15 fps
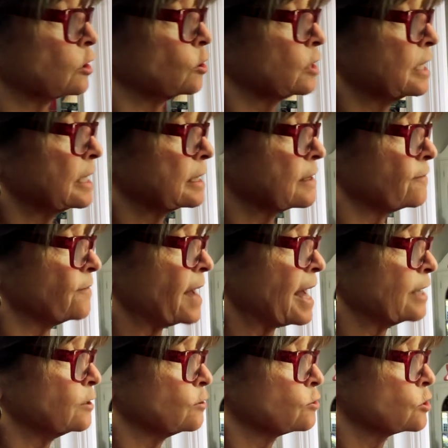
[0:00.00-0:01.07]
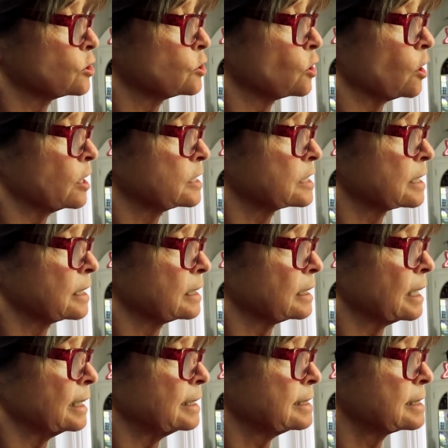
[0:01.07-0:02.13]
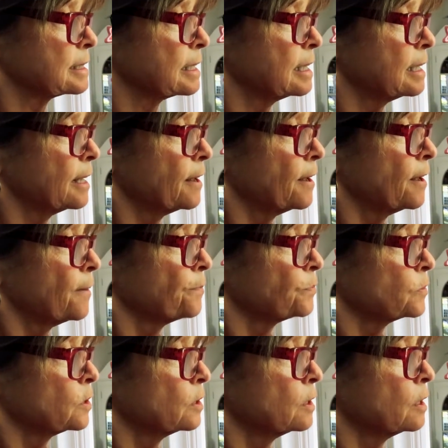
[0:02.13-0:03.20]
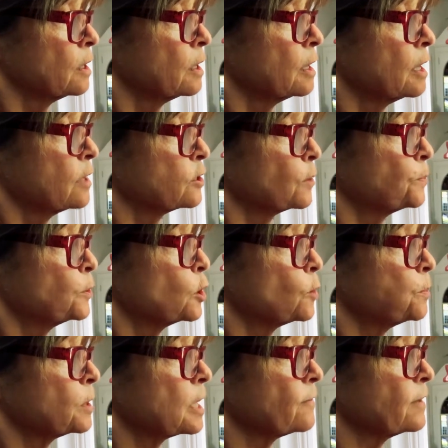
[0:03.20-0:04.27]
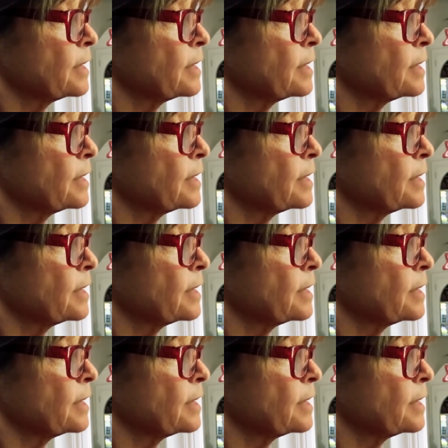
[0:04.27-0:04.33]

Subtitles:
looking at the values, the darks and the lights. The pupil of